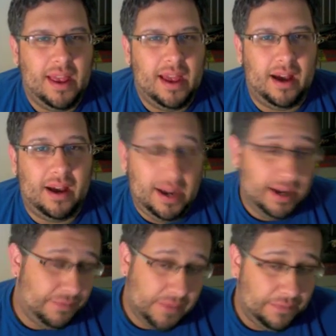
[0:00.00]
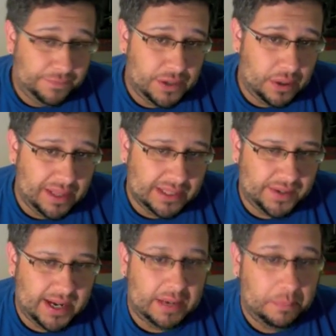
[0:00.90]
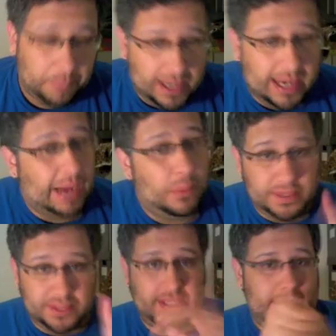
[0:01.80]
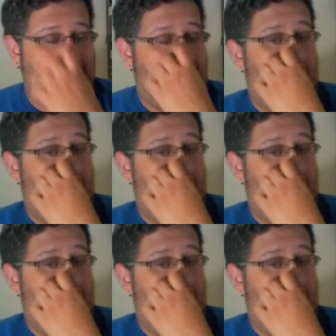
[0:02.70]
And if so, that's fine. But I will say,